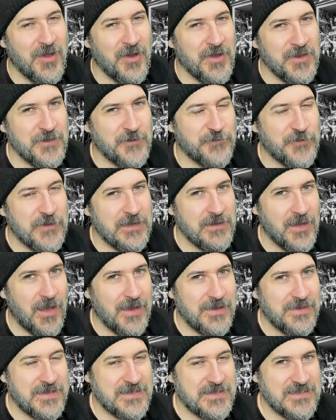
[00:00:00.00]
kind of feel
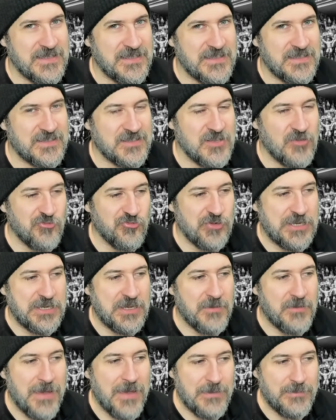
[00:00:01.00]
like this is
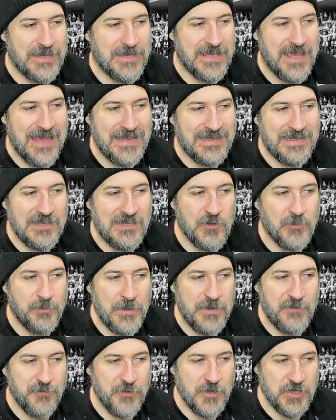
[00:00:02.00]
Rhea maybe getting a little
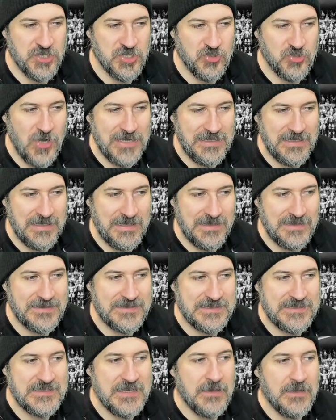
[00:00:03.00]
bit frustrated